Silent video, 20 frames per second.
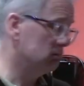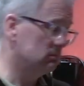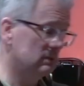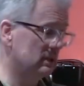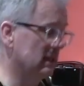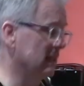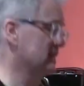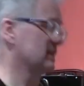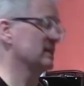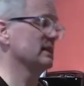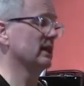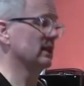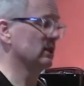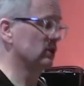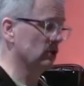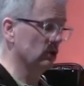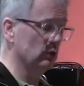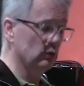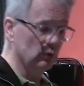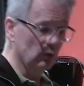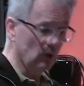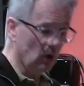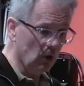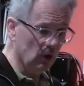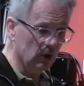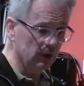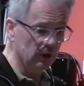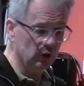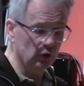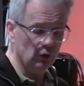listening to
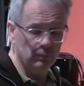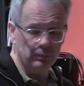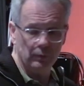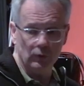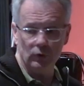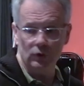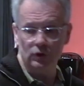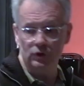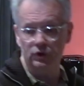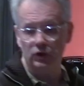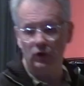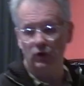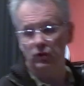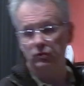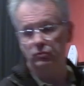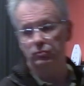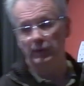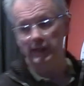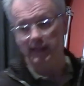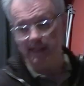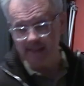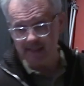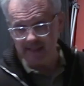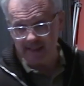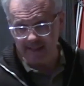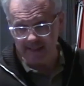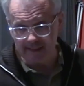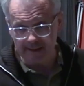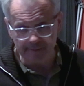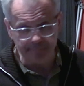audiobooks or
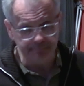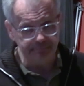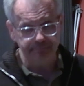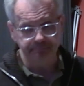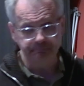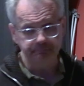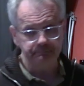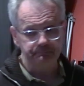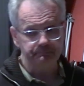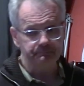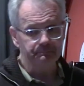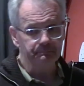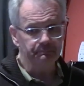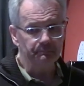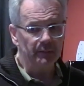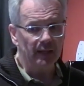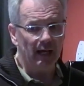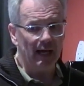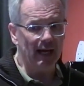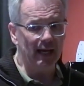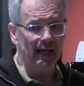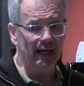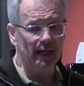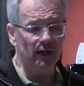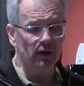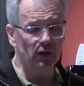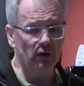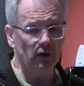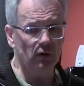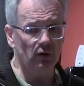reading
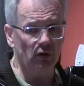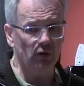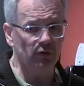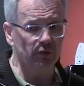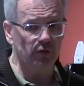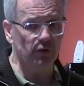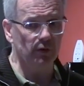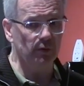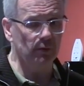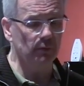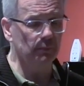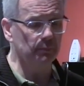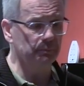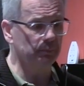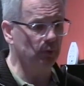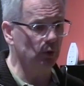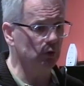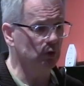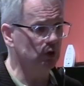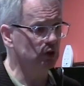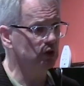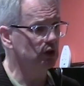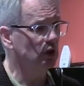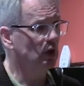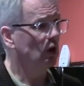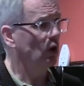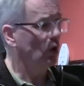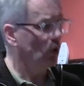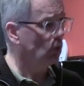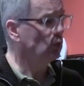other books,
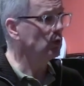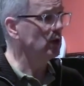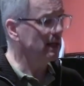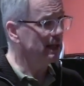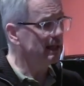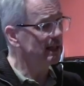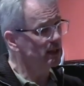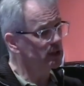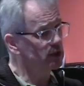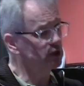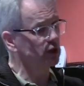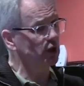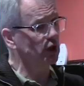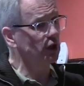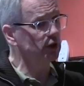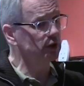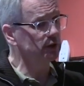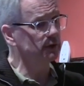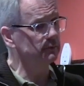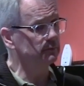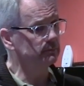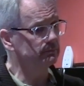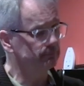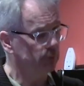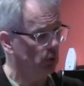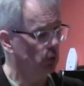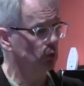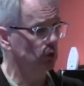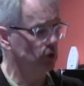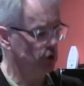only a certain
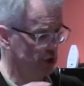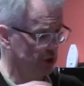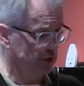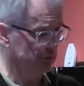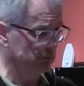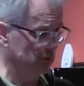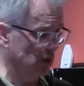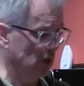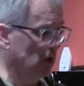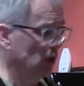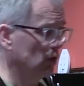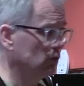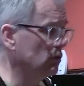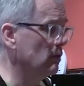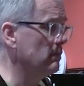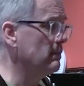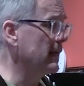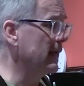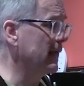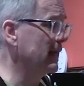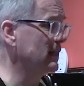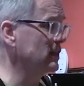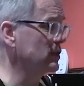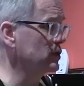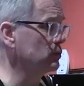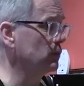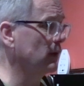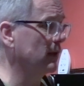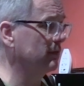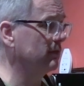portion
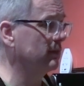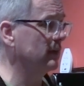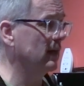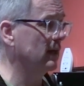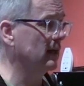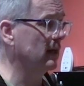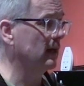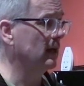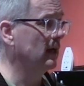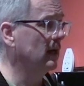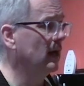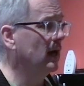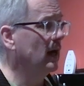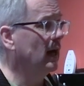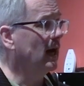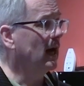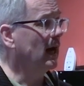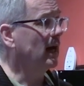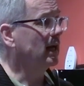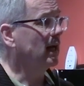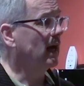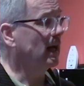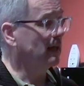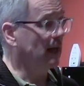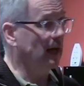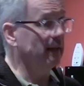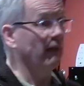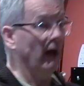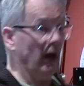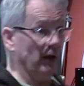remains with you
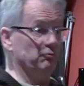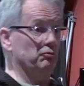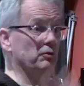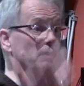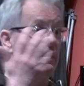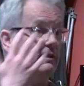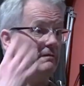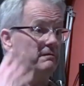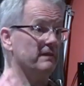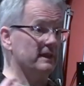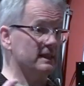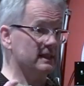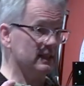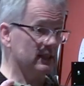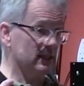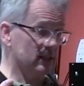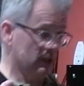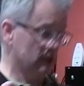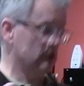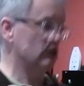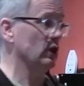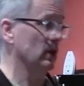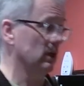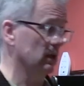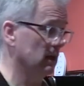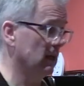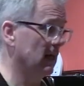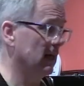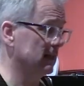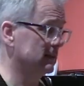and revisits you
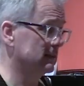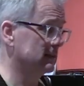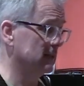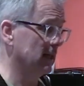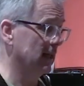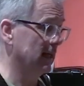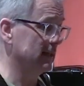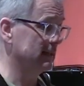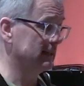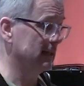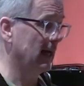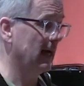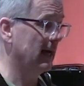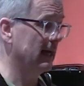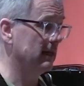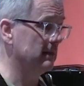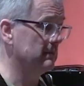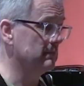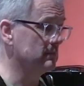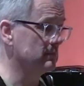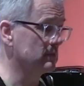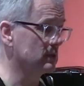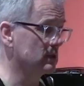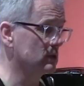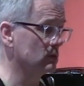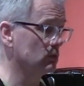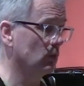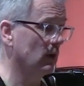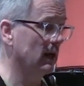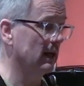at
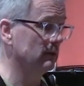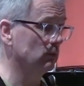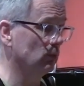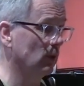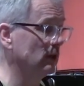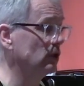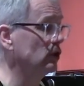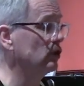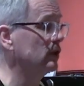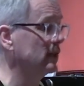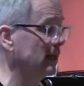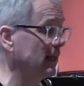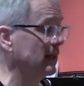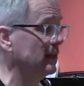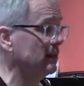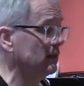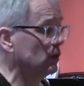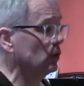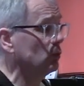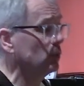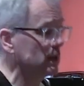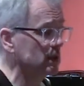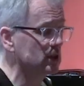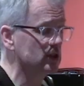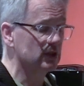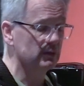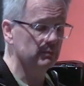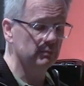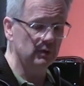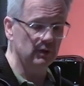times when you need the
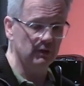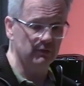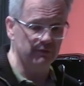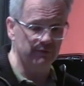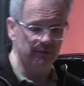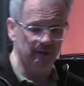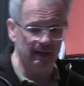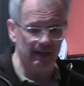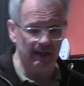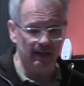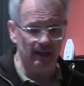wisdom you've